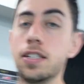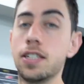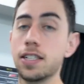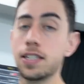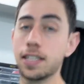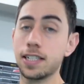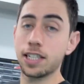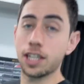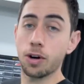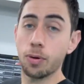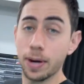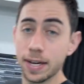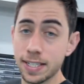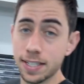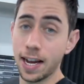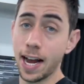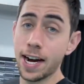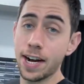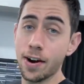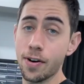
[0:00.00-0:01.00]
Just as a quick
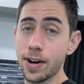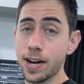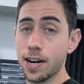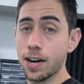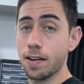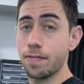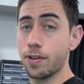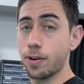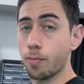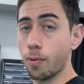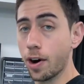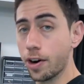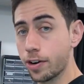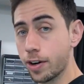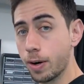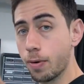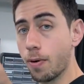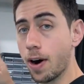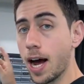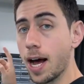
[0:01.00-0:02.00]
side note here, if you're wondering
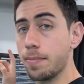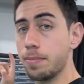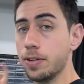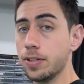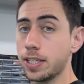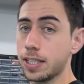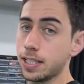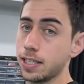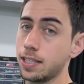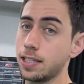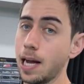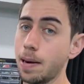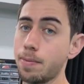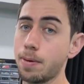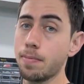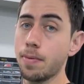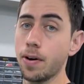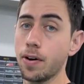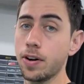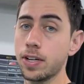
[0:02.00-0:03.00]
why I'm using stepper
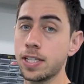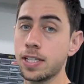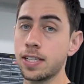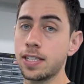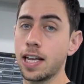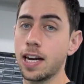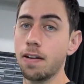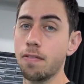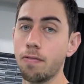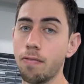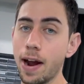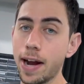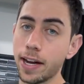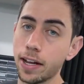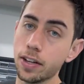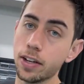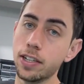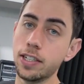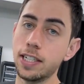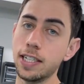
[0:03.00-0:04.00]
motors instead of
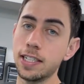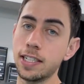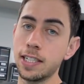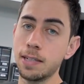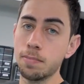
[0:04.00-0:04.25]
regular DC